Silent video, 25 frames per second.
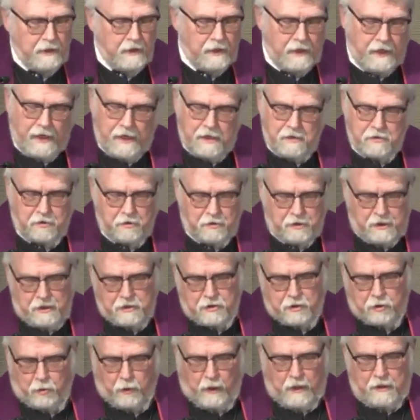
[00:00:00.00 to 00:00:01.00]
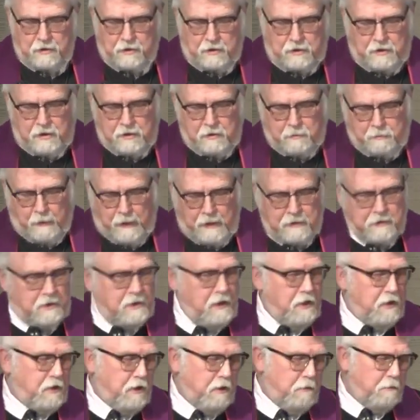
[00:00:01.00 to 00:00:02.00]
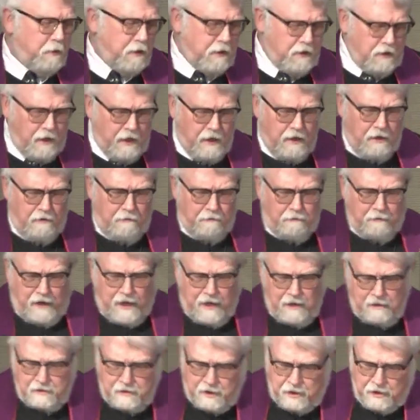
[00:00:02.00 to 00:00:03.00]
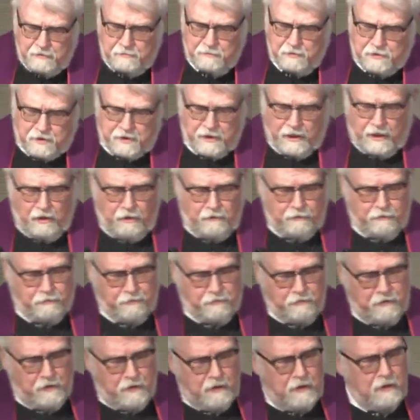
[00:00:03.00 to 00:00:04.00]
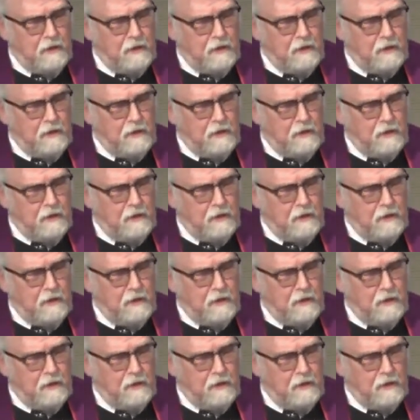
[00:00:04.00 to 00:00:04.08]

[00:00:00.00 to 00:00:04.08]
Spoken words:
He answered each question as best he could, but found himself